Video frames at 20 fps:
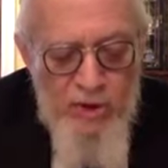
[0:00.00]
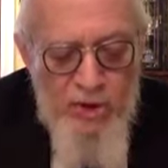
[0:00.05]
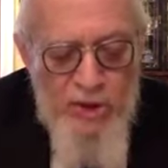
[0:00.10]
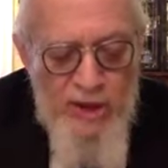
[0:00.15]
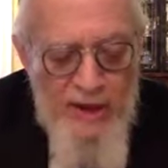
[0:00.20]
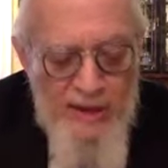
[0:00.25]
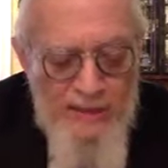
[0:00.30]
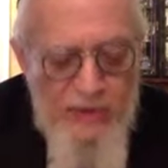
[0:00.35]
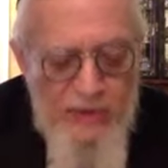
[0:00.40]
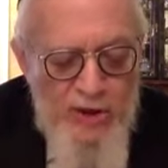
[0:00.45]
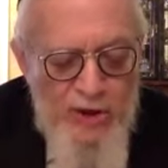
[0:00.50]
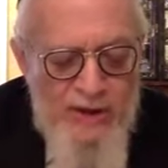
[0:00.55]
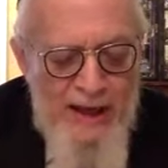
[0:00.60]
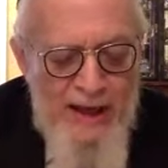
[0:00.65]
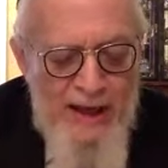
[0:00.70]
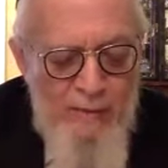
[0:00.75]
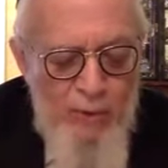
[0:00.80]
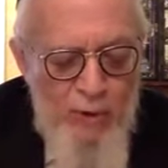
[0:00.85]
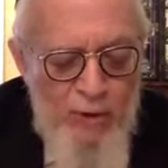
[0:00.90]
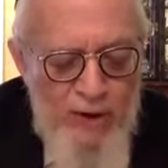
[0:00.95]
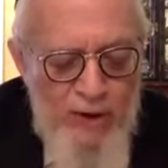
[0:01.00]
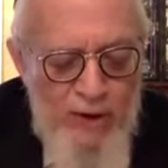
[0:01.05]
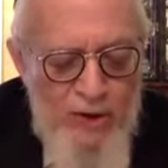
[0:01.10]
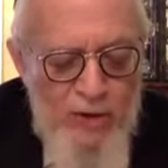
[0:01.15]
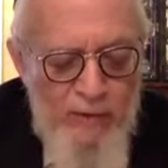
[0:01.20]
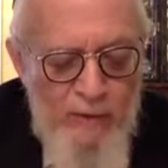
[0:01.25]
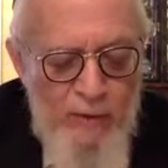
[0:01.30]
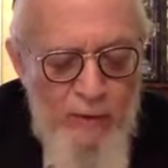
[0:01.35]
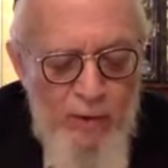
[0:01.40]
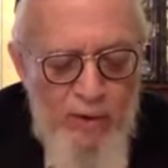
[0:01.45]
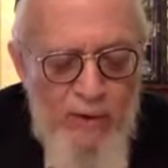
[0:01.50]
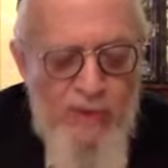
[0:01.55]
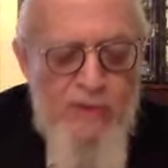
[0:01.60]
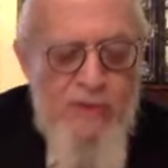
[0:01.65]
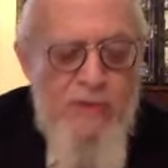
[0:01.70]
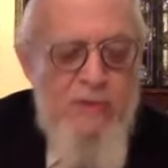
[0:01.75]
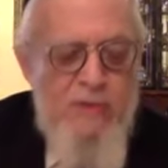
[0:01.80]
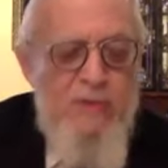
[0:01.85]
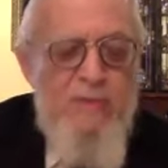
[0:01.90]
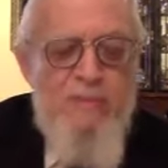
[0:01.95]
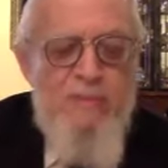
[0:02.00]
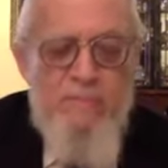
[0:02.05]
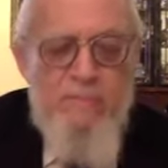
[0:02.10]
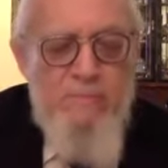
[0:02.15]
Shevshi's kambo yishavoritz.